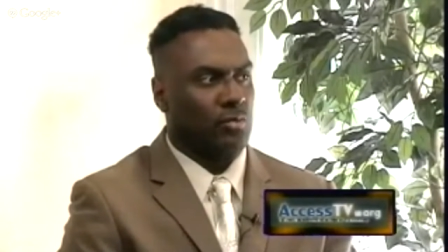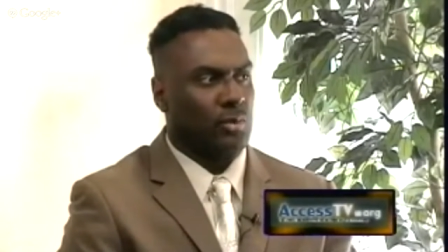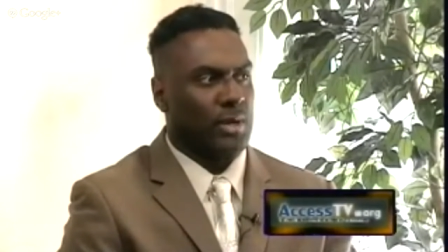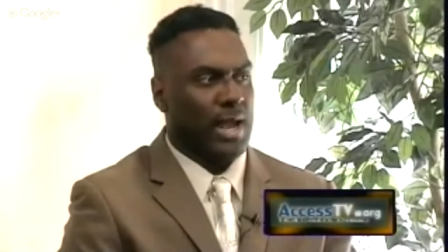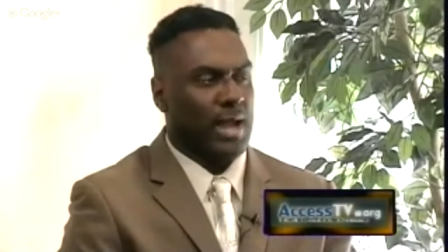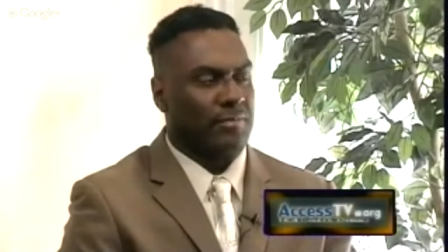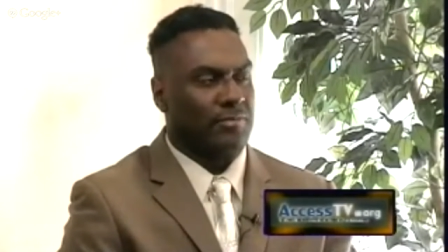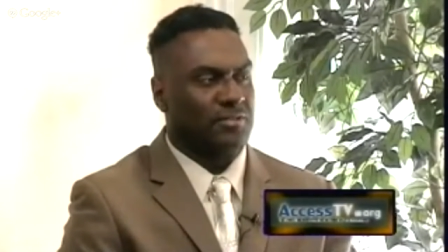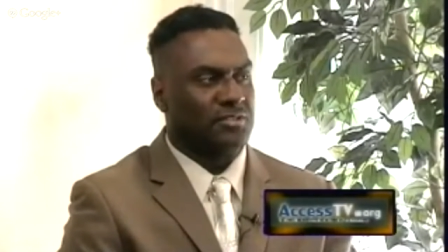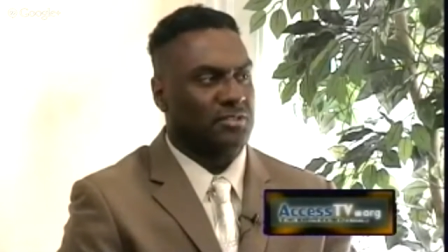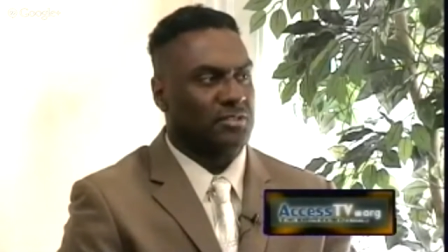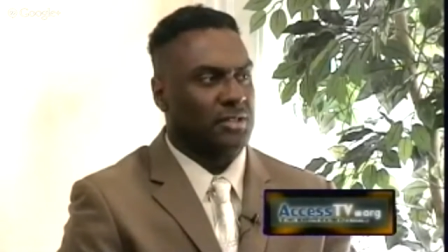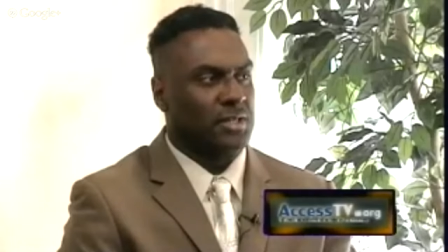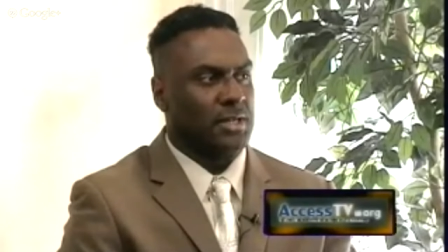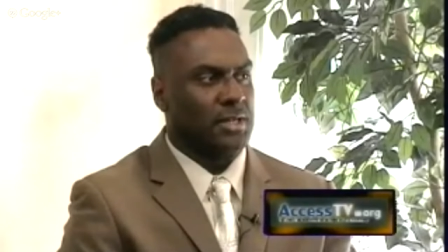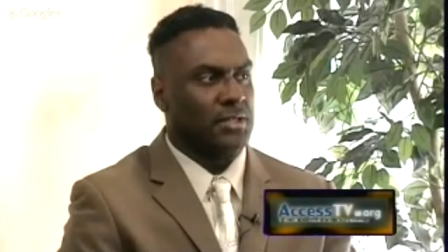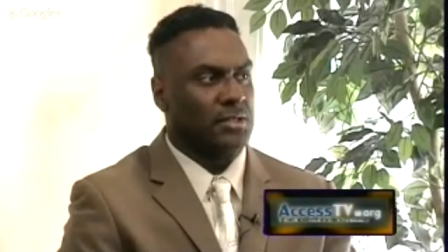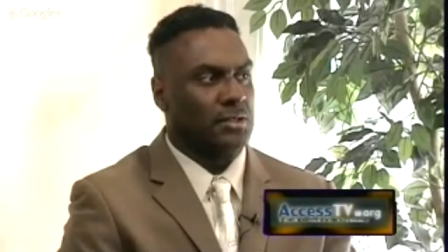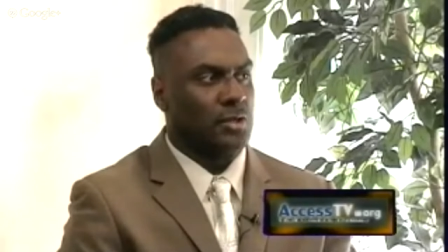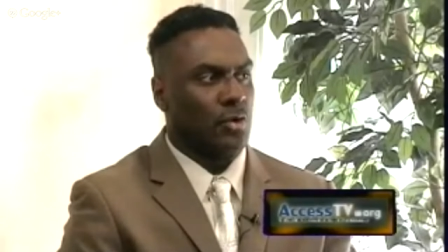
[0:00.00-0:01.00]
we haven't
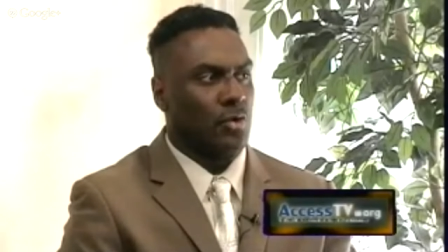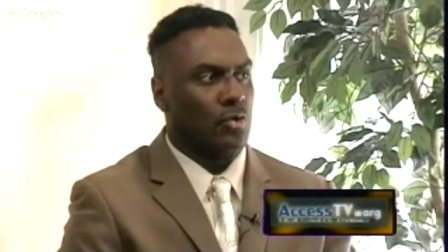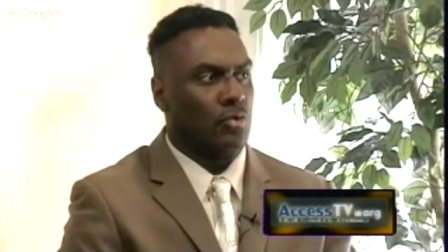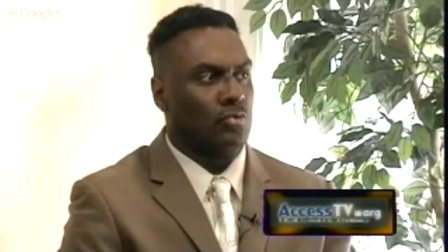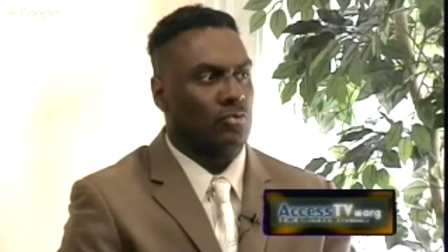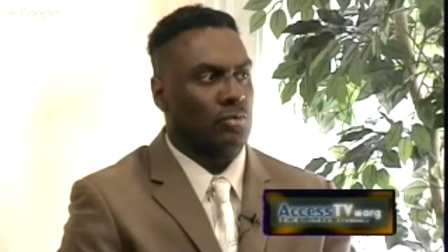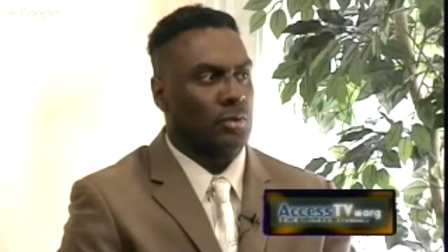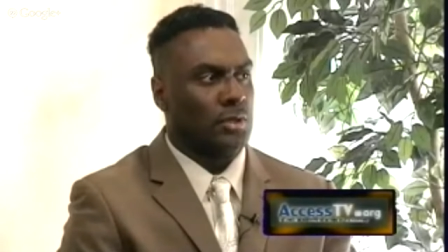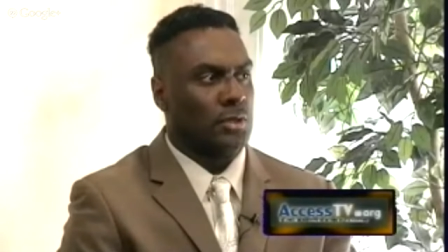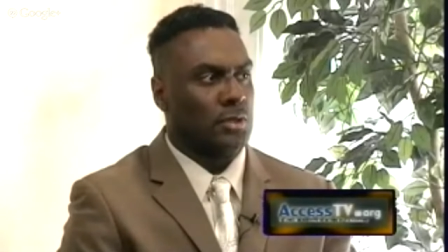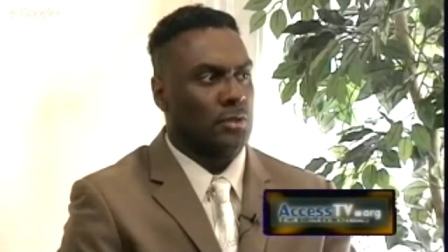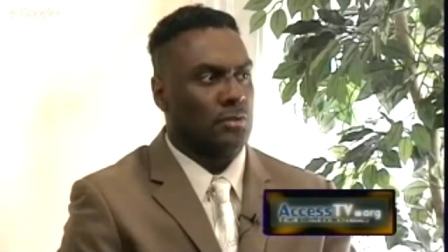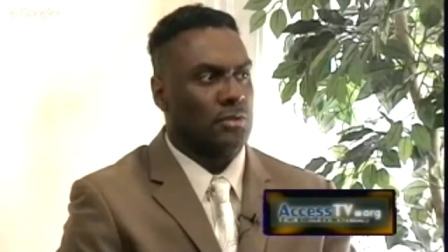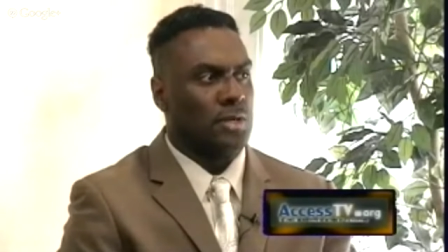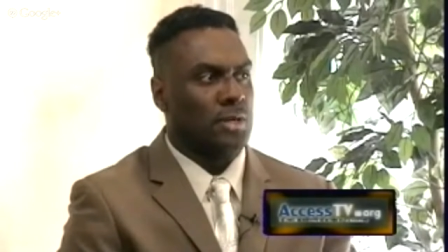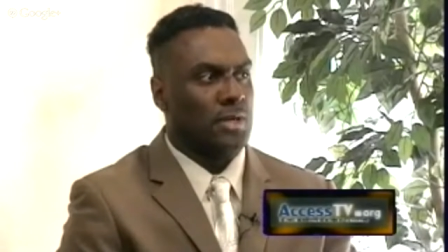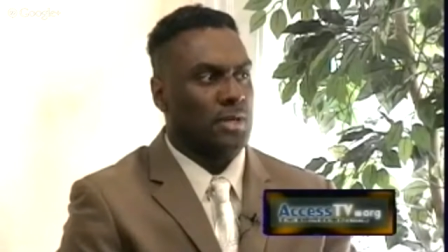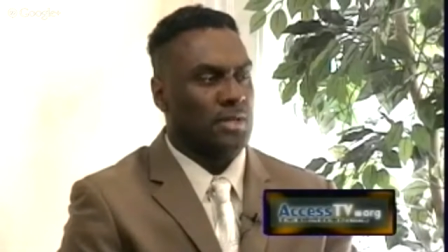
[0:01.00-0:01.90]
seen no real